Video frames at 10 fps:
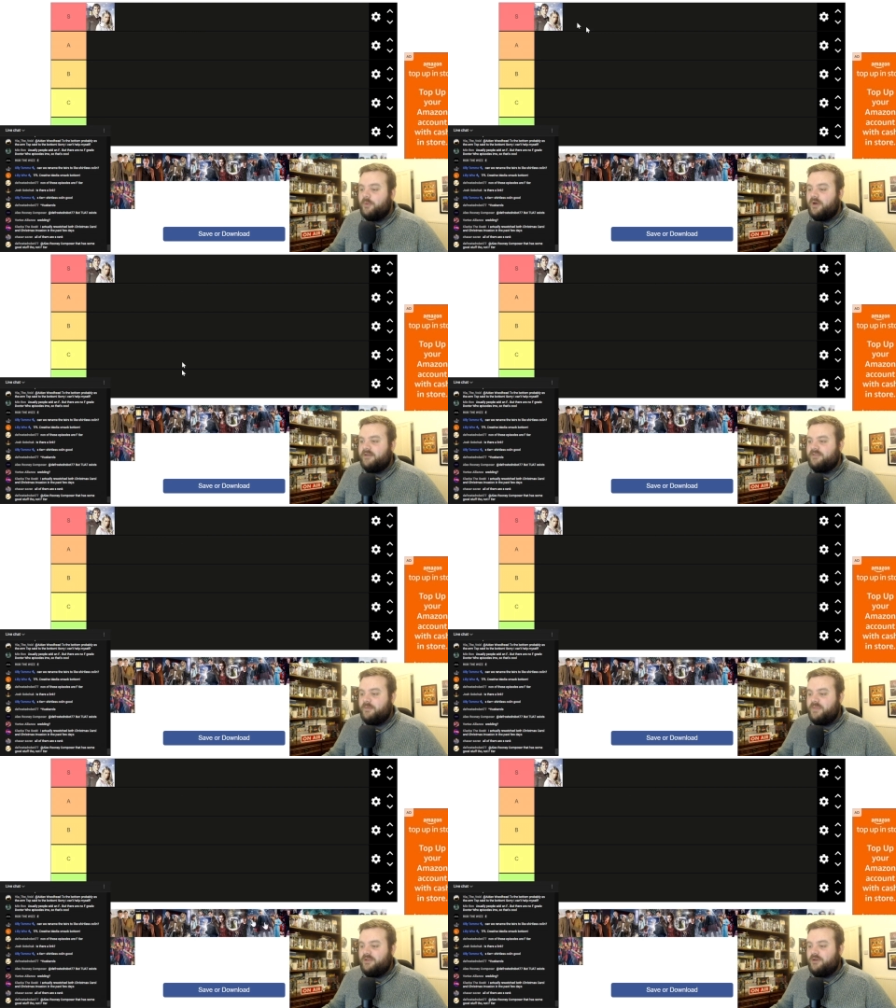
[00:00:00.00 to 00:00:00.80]
but
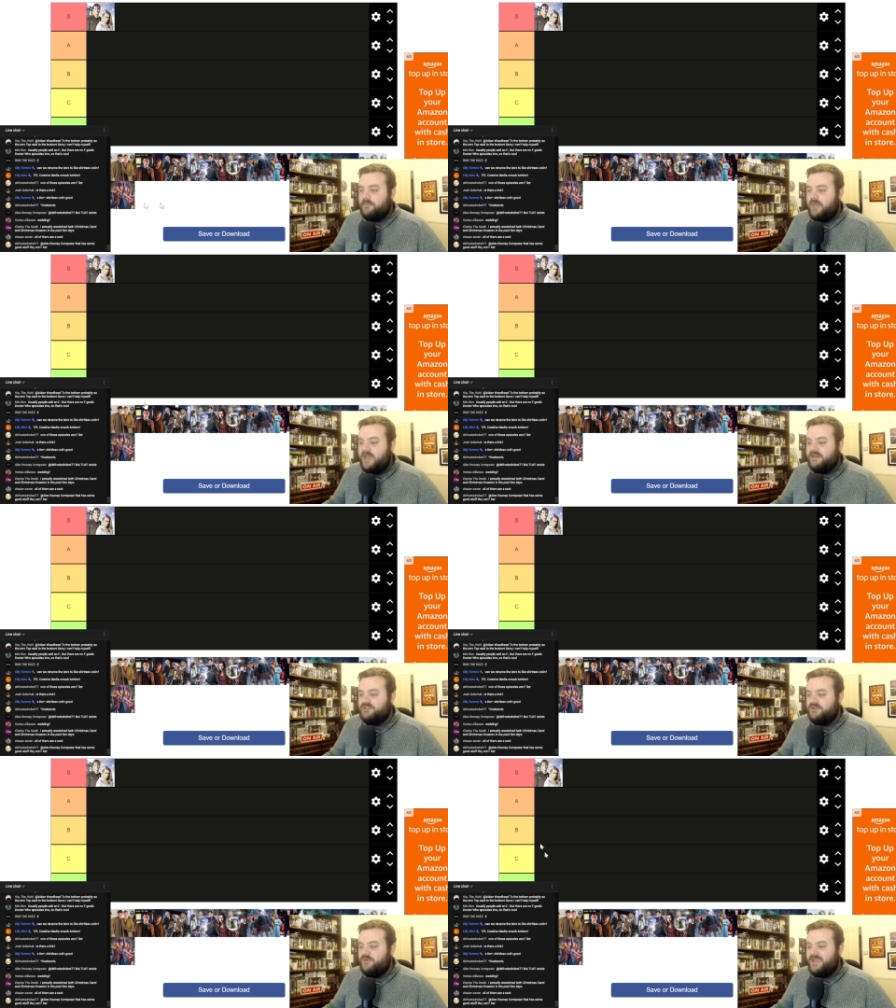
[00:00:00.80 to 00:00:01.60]
they're being compared
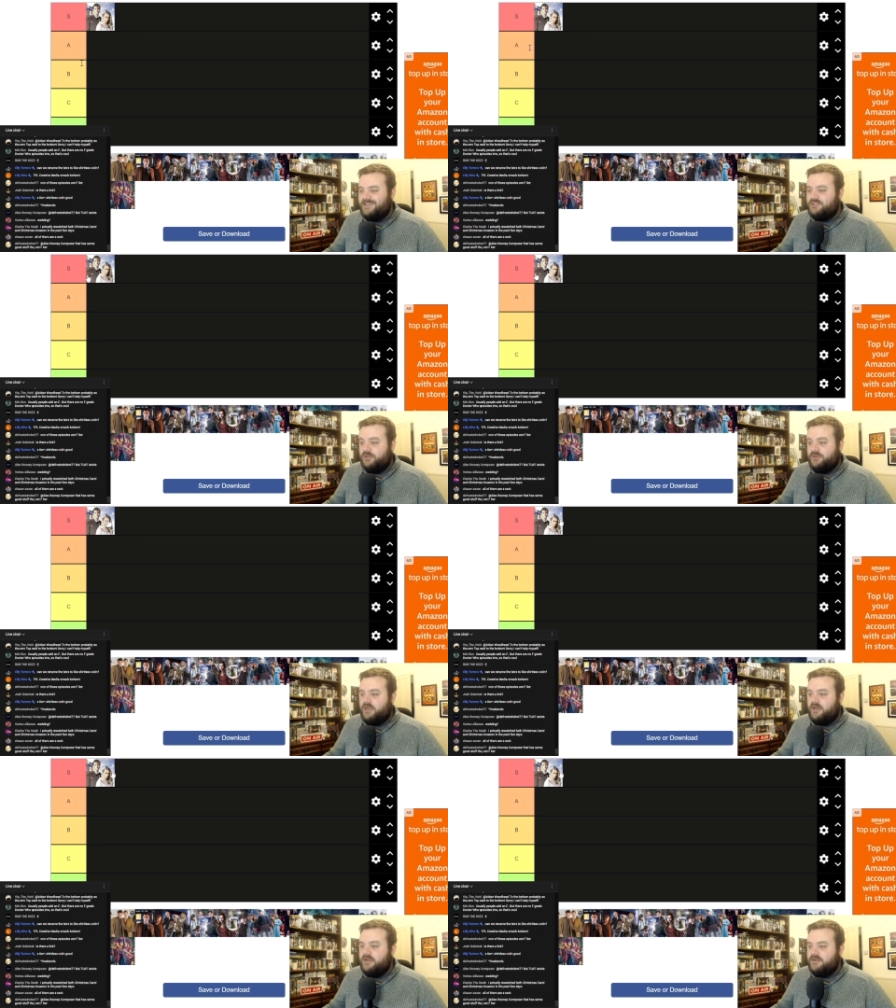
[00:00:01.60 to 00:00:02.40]
to each
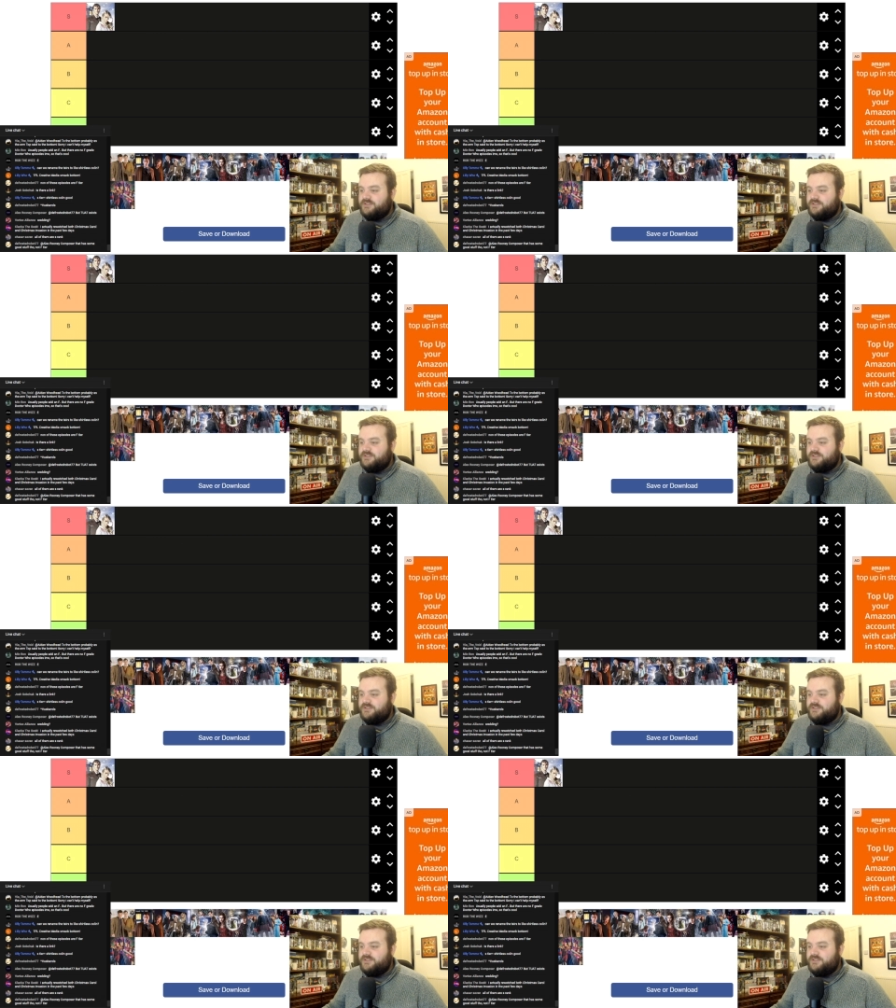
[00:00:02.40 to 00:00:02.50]
other.